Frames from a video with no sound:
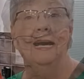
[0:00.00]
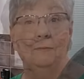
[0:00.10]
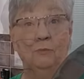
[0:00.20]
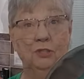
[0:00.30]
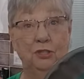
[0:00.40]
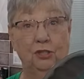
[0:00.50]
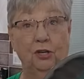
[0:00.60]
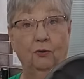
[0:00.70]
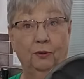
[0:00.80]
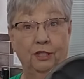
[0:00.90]
I'm going to
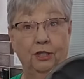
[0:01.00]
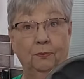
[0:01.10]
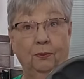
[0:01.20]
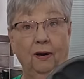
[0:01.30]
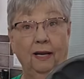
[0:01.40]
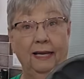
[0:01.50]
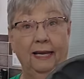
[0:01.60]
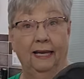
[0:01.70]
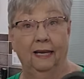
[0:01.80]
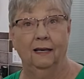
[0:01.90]
start with
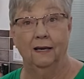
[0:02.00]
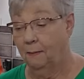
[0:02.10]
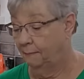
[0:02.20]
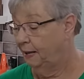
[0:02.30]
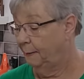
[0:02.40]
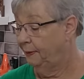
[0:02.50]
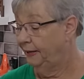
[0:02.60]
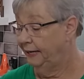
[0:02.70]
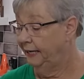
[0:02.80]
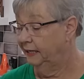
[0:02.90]
spraying my
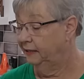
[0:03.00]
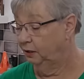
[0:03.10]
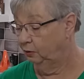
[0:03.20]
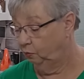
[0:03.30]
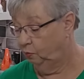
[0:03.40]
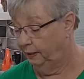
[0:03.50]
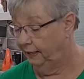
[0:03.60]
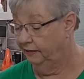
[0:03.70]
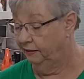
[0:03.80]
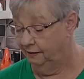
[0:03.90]
pan
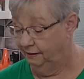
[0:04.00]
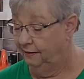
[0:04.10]
with